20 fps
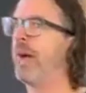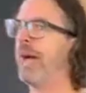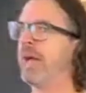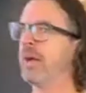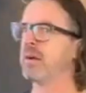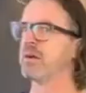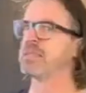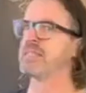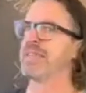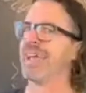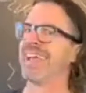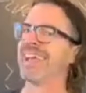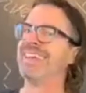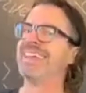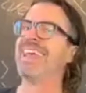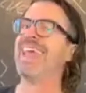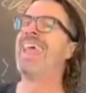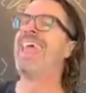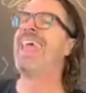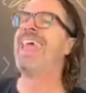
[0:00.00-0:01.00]
oh, hang on a
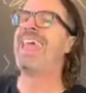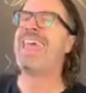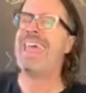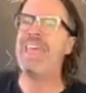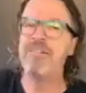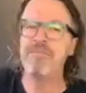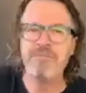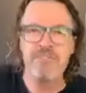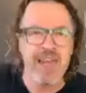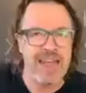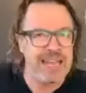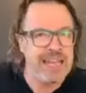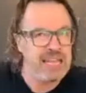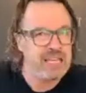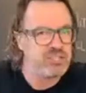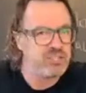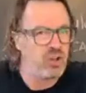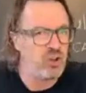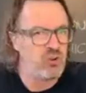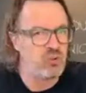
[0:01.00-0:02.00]
second, if that
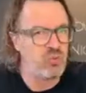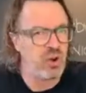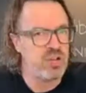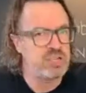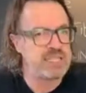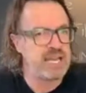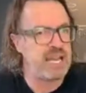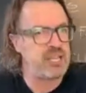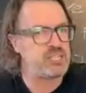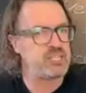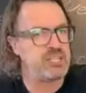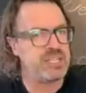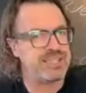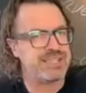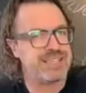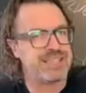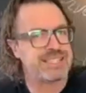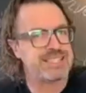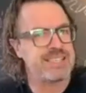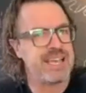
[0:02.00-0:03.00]
internal rotation
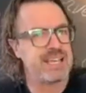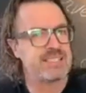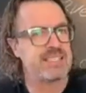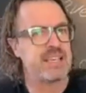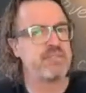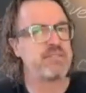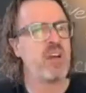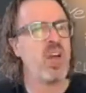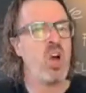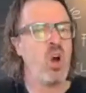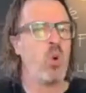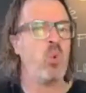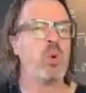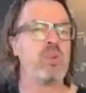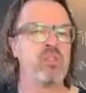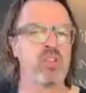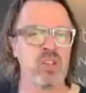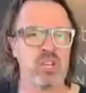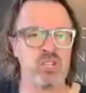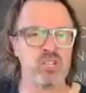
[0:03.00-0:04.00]
is excessive,
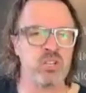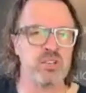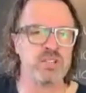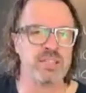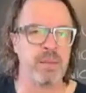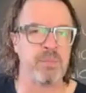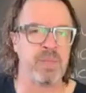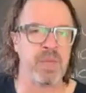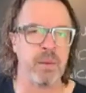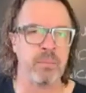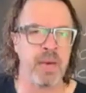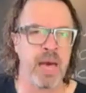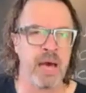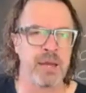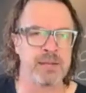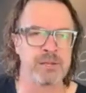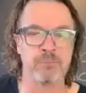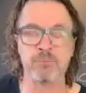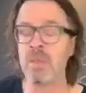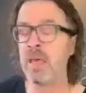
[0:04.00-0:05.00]
we've got to do something
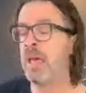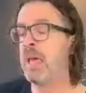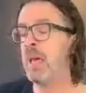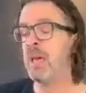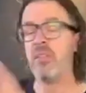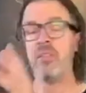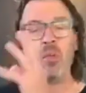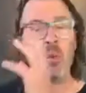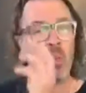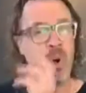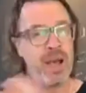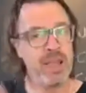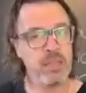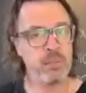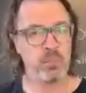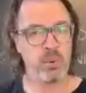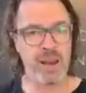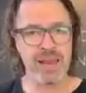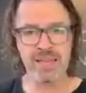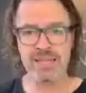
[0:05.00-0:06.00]
about it. The way the
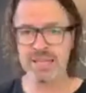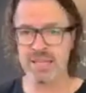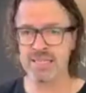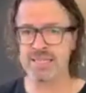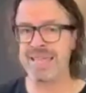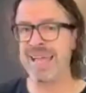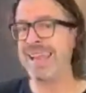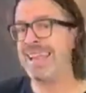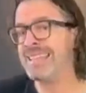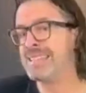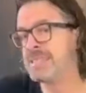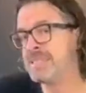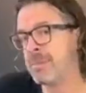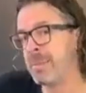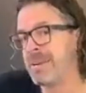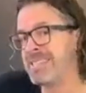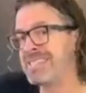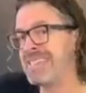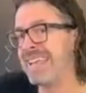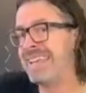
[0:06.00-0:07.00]
brain does that is
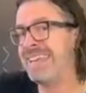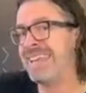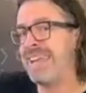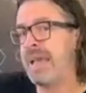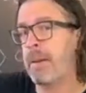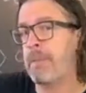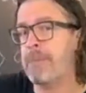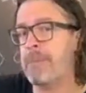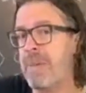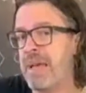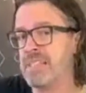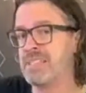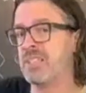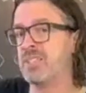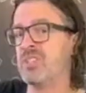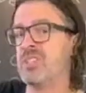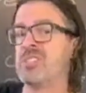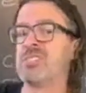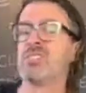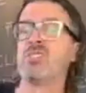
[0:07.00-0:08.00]
by sending
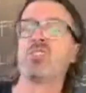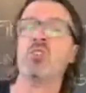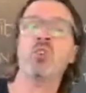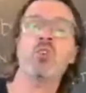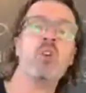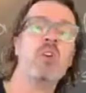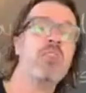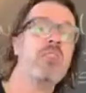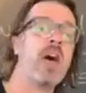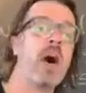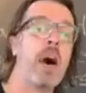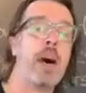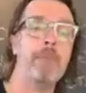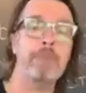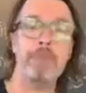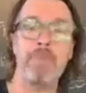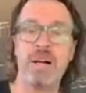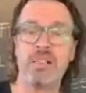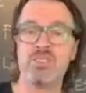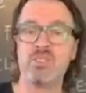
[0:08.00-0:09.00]
messages to the
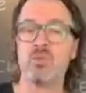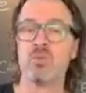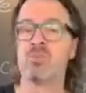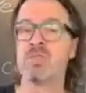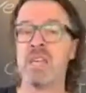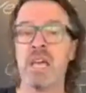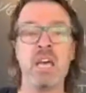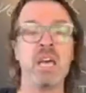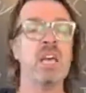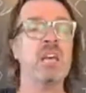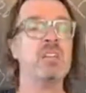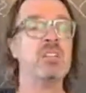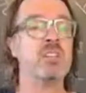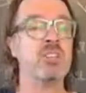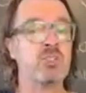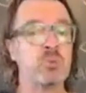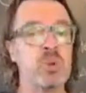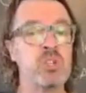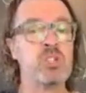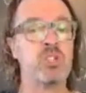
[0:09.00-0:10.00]
muscles to
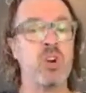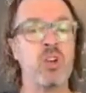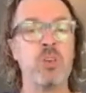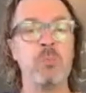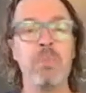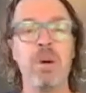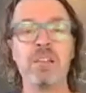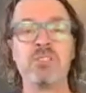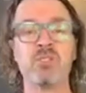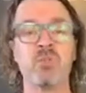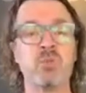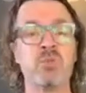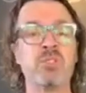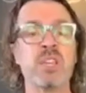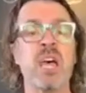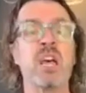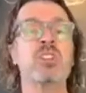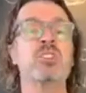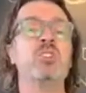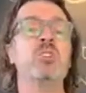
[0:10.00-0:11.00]
switch on muscles
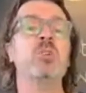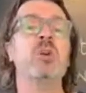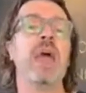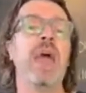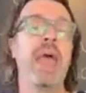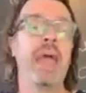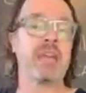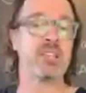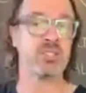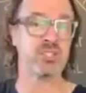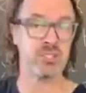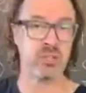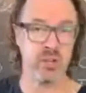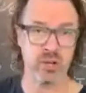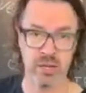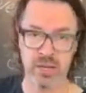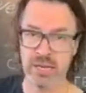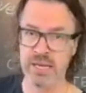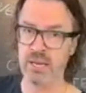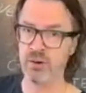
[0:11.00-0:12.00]
to
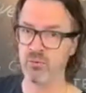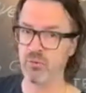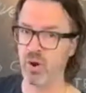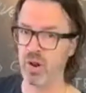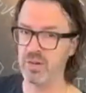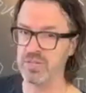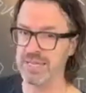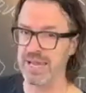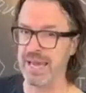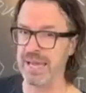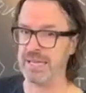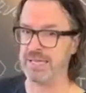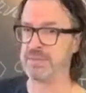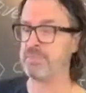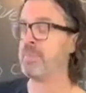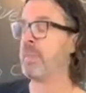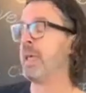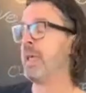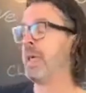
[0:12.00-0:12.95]
externally rotate.